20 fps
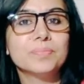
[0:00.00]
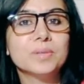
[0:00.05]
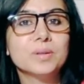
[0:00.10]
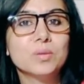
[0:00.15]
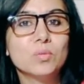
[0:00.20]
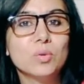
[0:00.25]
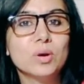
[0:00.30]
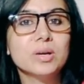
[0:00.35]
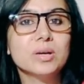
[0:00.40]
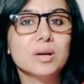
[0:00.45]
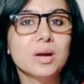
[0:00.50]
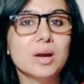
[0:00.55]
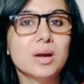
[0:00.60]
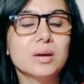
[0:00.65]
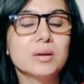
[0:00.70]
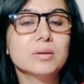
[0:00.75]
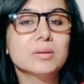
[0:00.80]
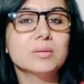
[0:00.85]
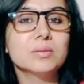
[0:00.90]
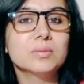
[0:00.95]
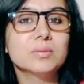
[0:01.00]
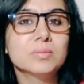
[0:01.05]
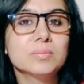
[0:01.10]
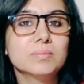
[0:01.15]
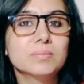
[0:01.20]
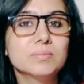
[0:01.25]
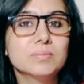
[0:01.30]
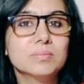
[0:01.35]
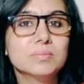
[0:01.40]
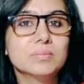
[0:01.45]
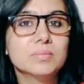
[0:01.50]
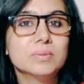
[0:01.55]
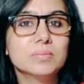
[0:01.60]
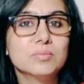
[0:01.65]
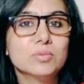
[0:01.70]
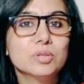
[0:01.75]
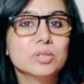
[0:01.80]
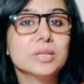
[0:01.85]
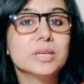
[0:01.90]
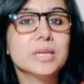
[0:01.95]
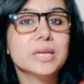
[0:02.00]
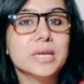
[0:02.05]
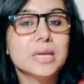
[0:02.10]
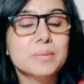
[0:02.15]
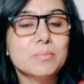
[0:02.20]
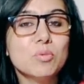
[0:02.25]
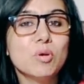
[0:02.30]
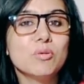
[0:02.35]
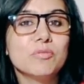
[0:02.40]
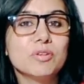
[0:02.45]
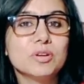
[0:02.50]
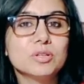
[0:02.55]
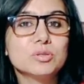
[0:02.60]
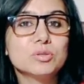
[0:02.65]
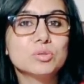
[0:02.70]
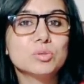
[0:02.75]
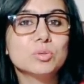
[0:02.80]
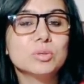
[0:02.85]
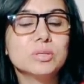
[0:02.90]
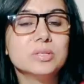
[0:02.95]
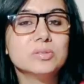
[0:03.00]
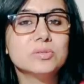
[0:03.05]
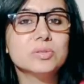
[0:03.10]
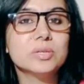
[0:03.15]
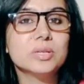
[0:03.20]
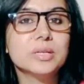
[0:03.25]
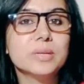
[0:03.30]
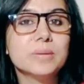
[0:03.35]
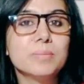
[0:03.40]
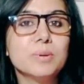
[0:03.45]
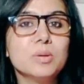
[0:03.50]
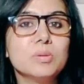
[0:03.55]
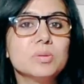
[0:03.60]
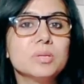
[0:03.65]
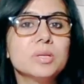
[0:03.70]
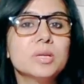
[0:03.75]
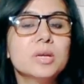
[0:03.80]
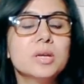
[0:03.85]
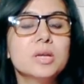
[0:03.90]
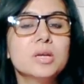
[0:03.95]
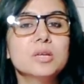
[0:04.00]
what the aim of our soul is really about.